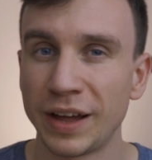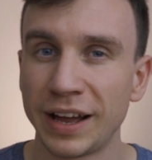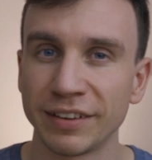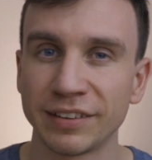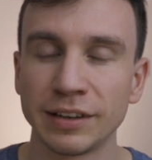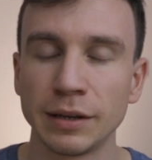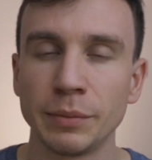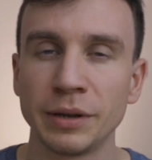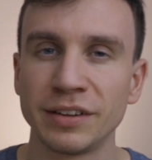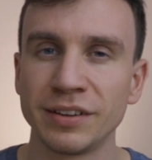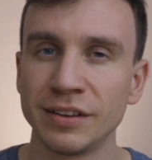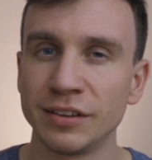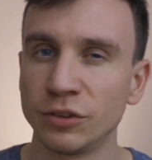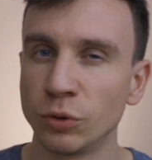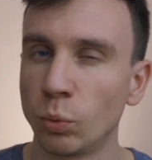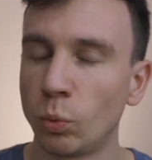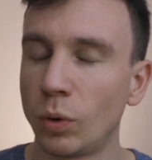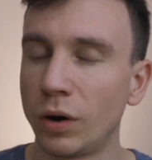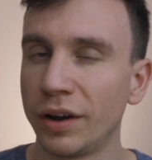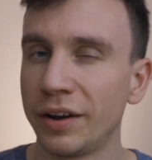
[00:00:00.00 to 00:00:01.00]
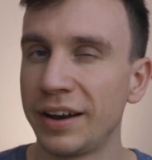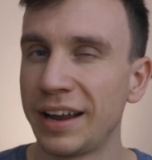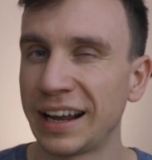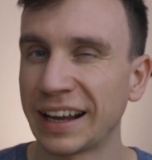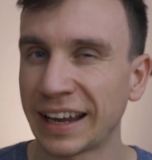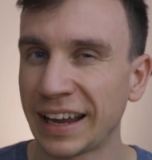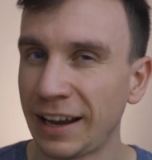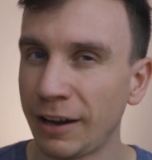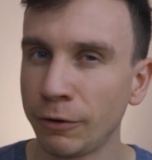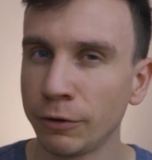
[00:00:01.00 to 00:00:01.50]
That's limited to one
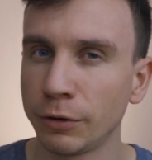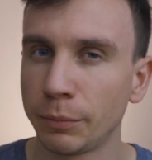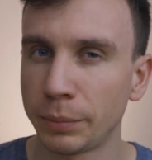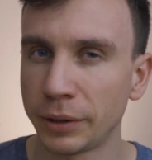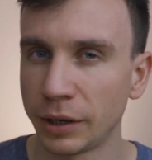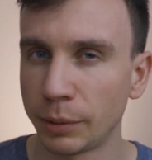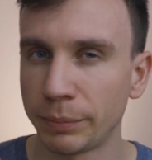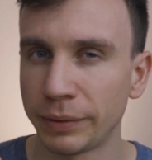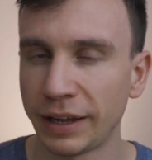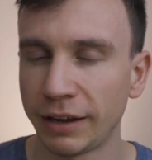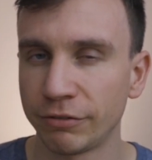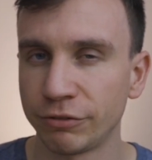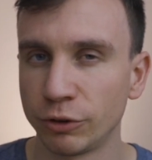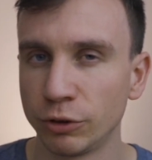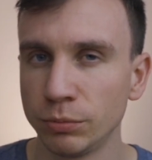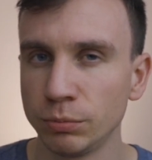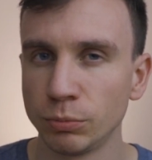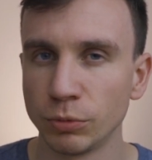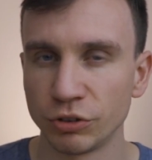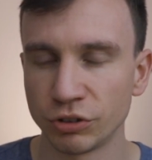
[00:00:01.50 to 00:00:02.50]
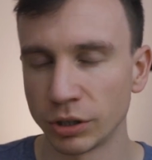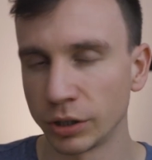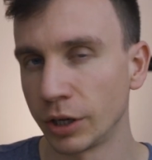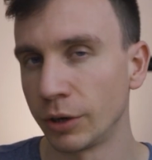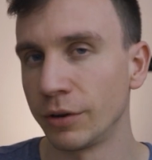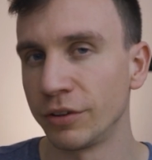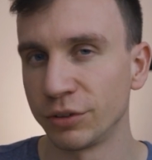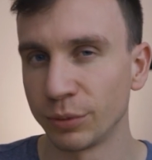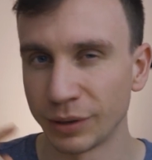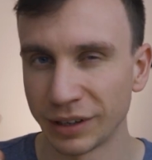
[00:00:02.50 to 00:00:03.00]
account per platform, which I'll
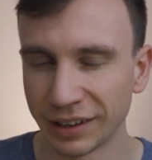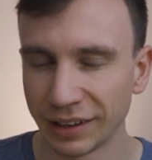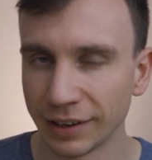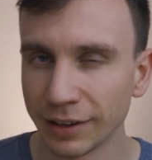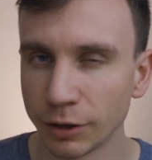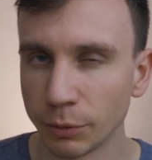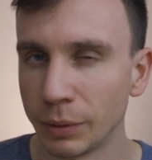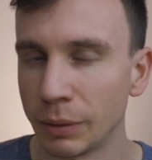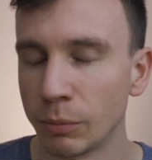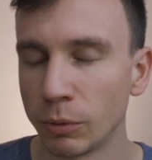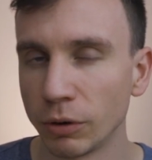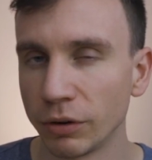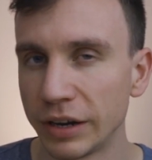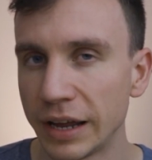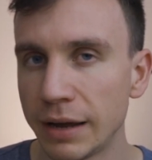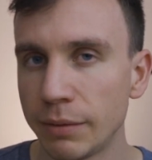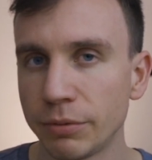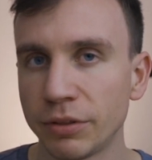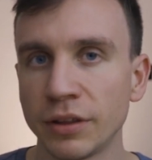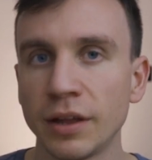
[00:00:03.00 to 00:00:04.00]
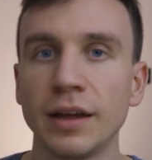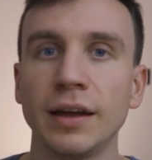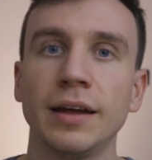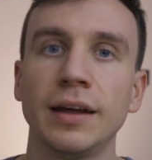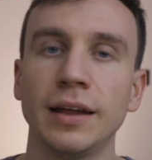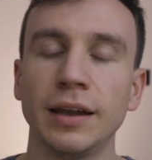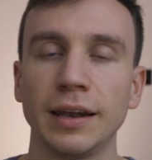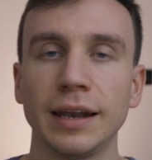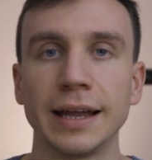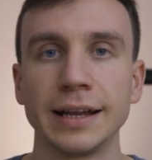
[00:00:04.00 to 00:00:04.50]
go into in a little bit more depth
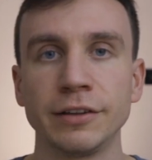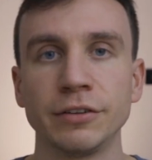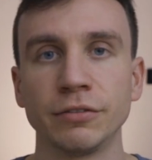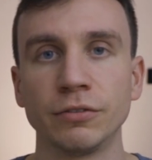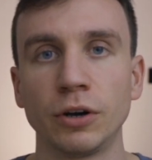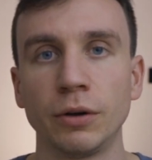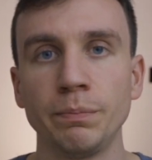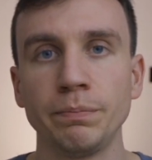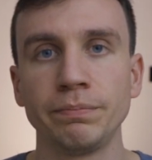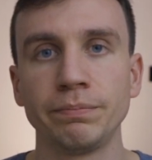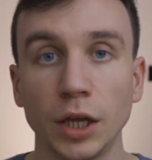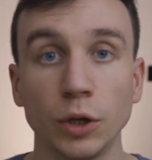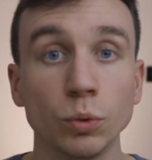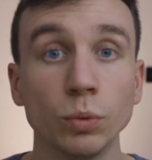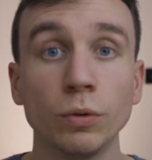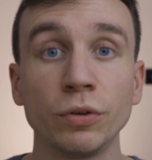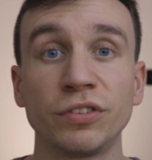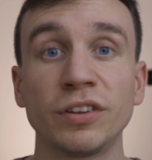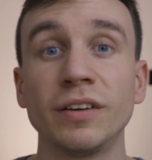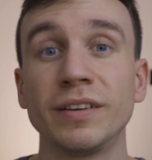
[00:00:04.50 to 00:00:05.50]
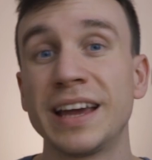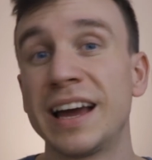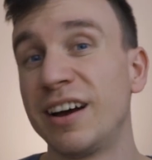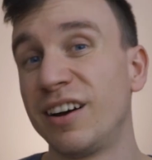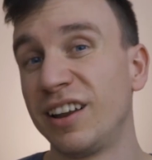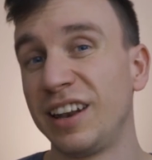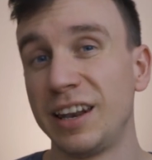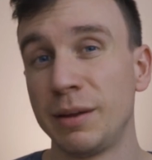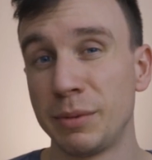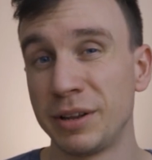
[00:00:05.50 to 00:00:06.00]
later on. You also get
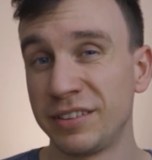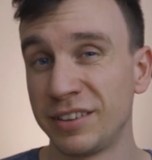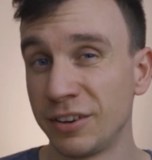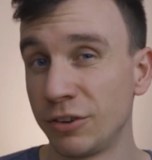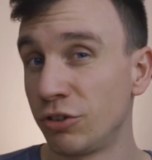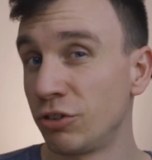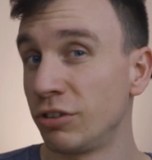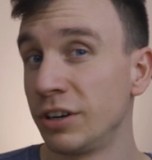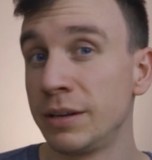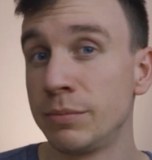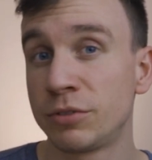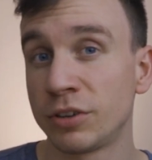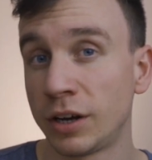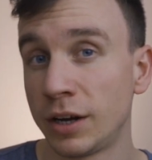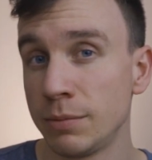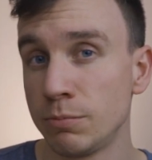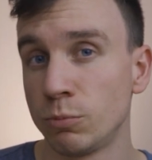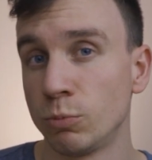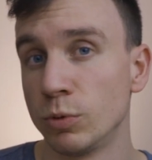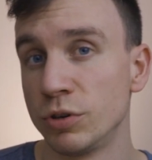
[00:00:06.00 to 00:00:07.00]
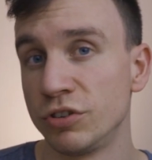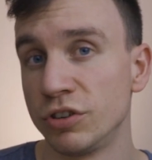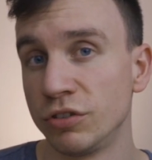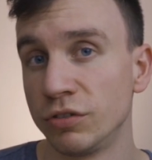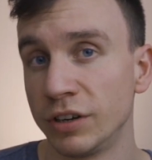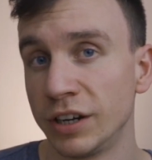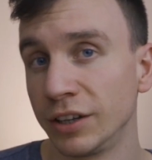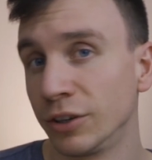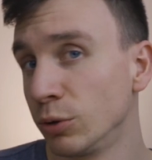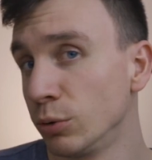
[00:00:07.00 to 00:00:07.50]
unlimited stream time, which is
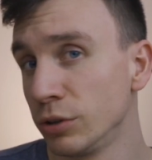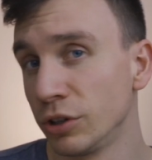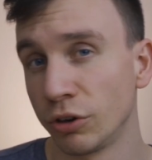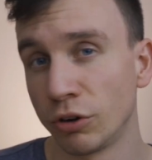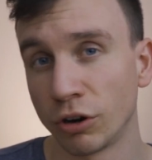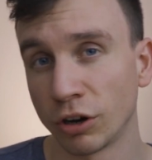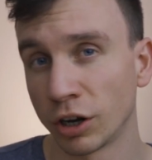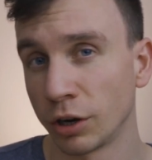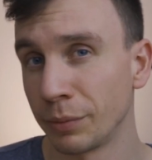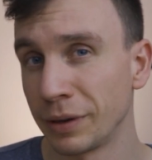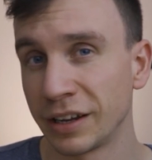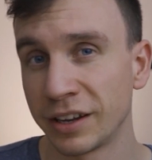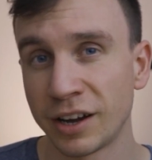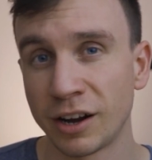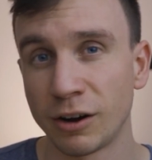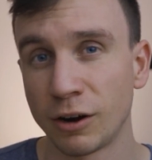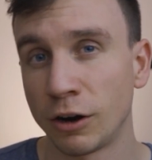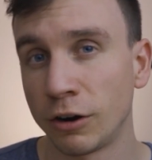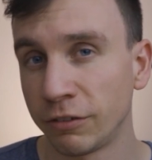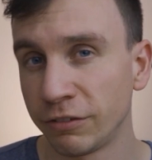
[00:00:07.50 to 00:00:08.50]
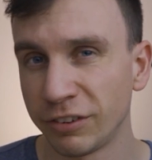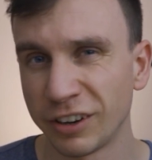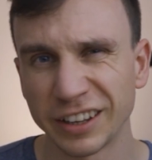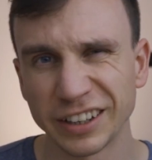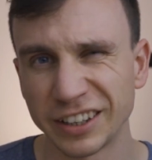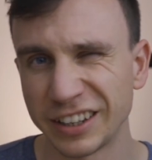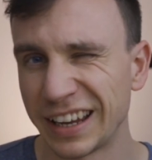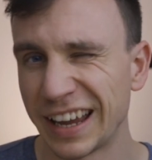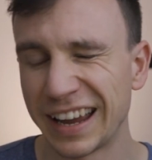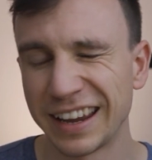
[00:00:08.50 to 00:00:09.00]
really cool. You're not going to be cut off
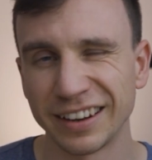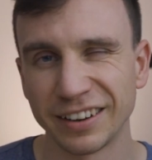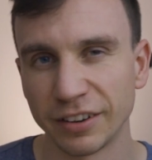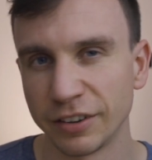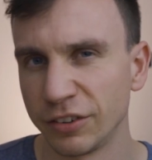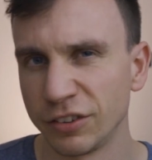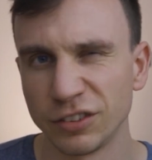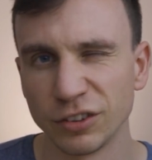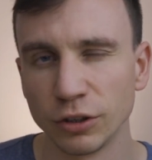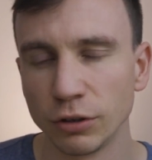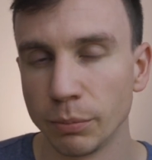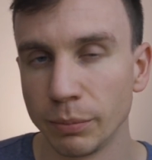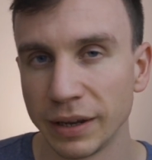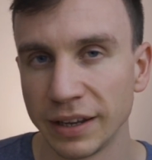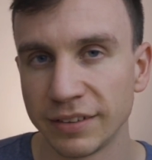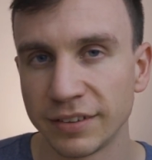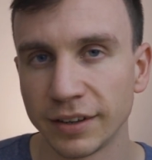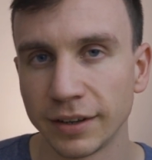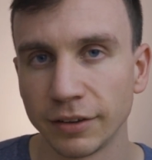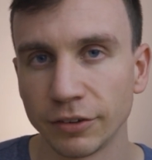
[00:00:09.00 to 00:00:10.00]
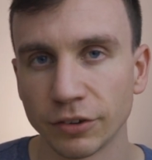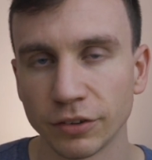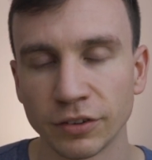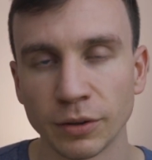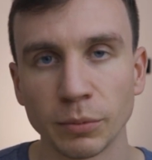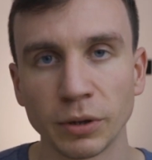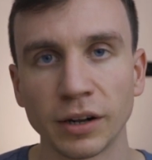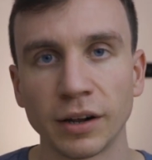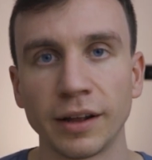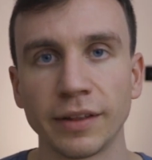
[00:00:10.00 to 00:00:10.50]
like you get in Zoom meetings or
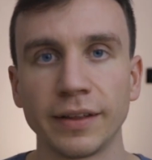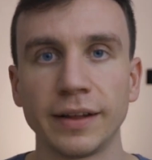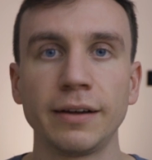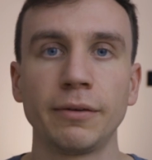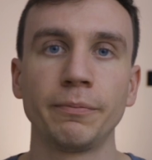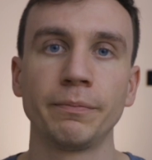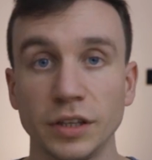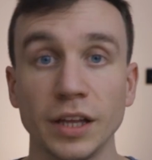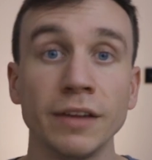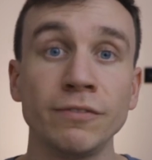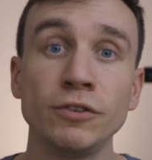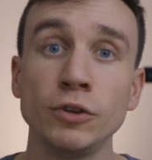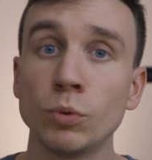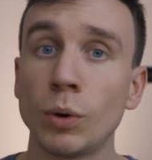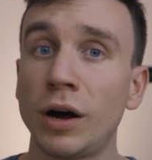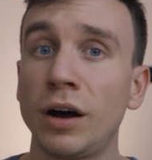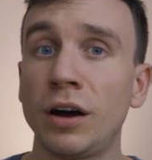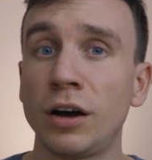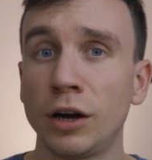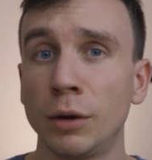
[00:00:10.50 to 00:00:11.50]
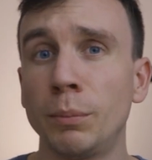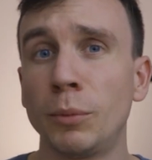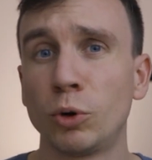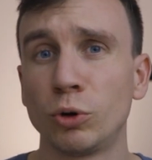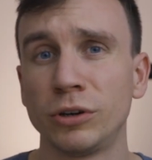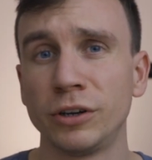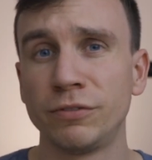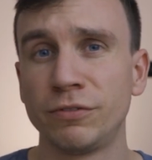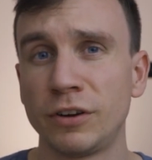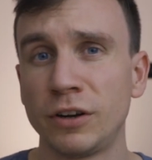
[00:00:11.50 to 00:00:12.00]
something like that. If you are a
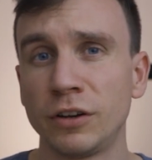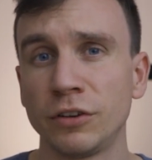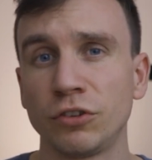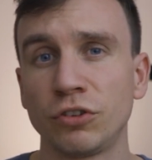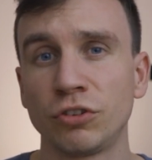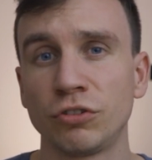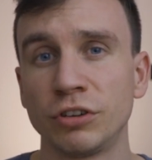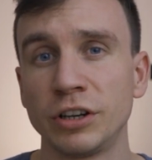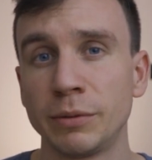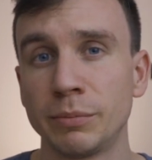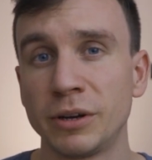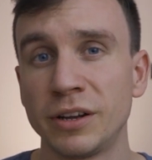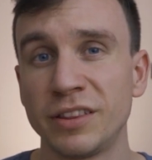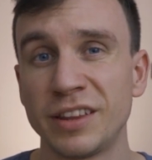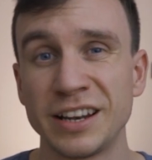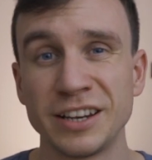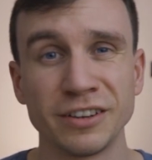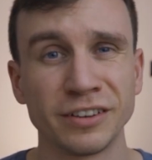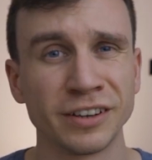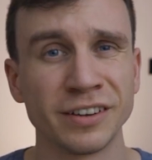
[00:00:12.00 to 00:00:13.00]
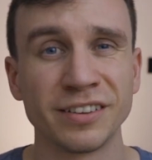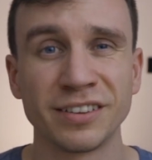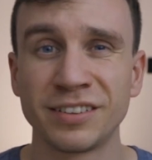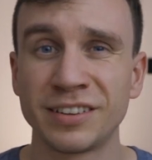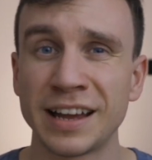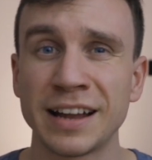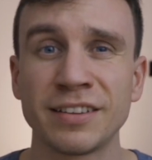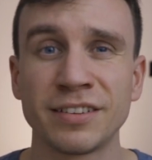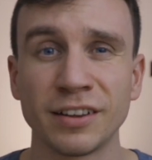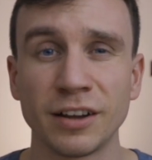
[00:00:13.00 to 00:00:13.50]
more advanced streamer, then you can
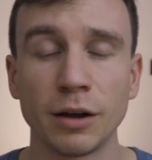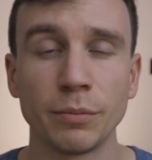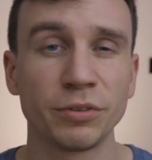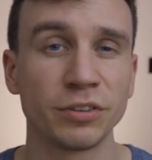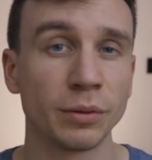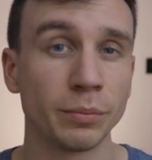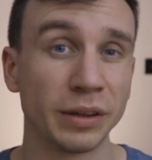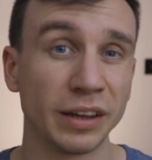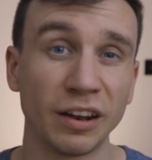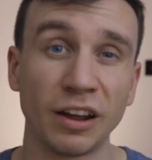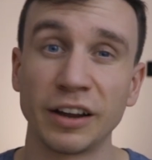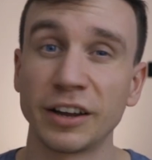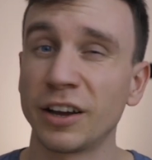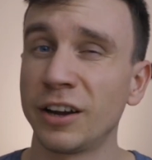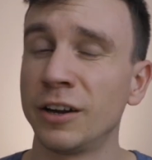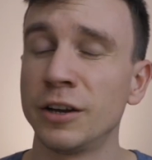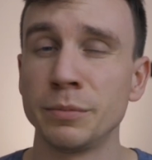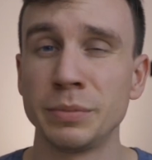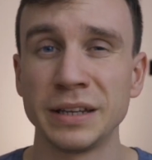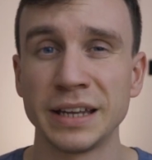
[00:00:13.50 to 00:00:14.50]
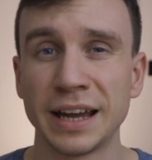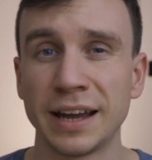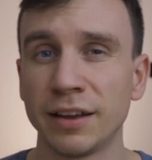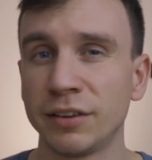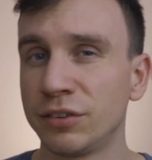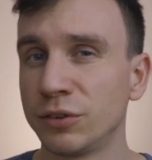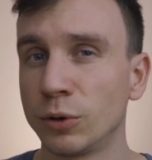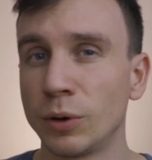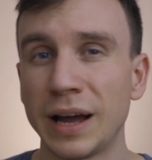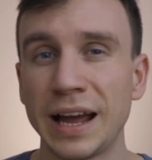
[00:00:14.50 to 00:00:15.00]
set up something like
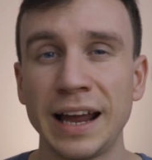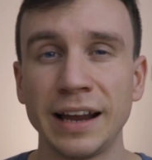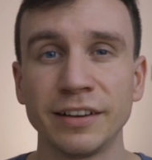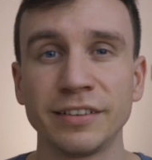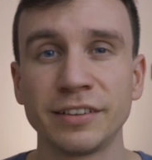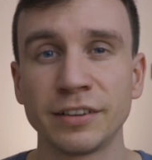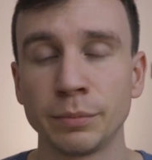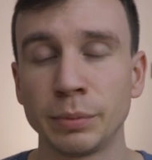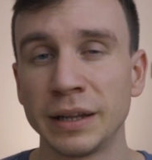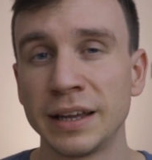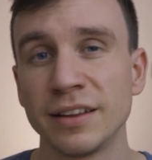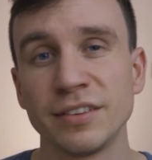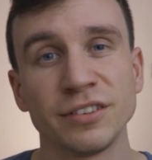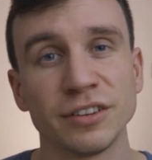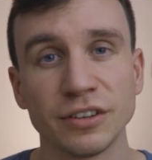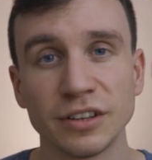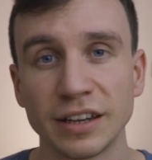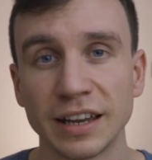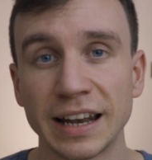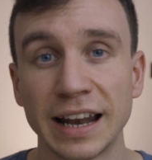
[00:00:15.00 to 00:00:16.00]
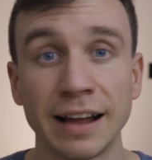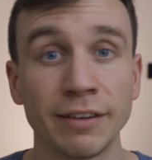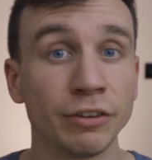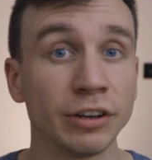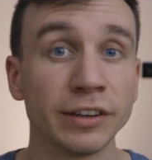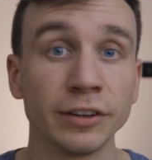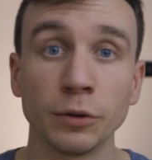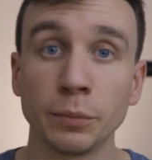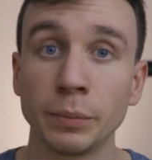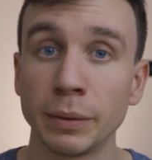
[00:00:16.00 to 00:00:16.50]
OBS or XSplit so you can have a
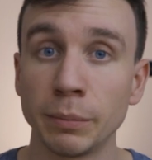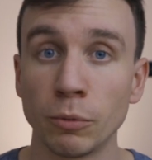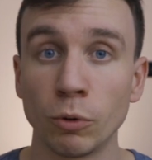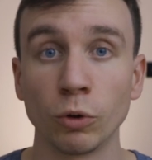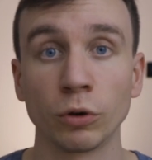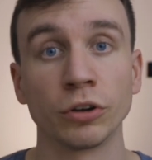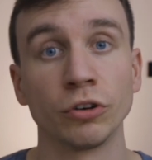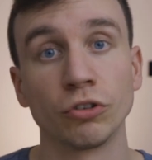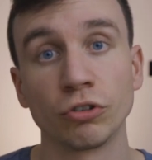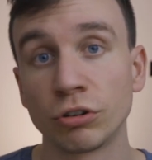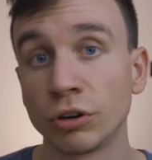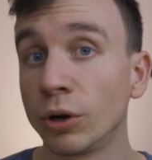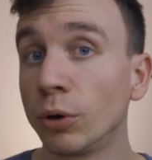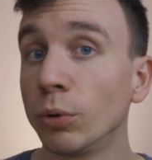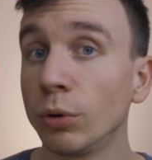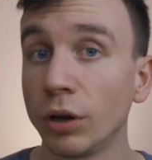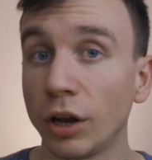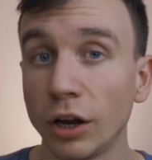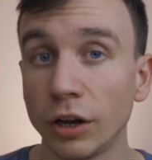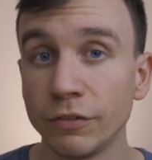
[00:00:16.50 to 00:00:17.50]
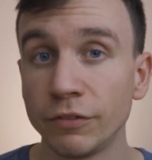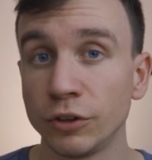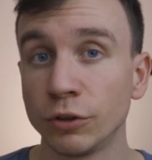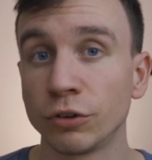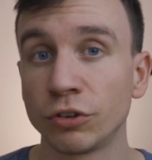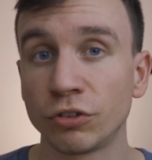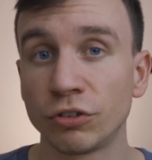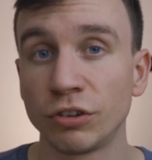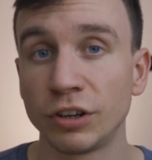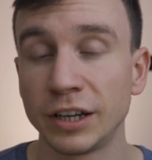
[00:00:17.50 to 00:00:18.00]
little bit more control over
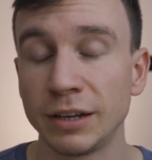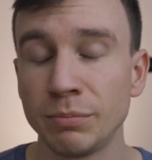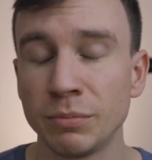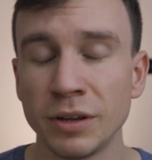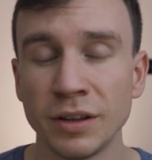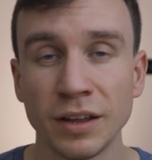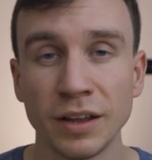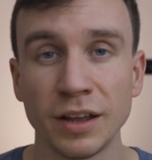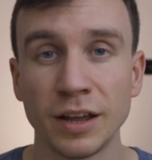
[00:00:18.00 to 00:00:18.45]
your stream.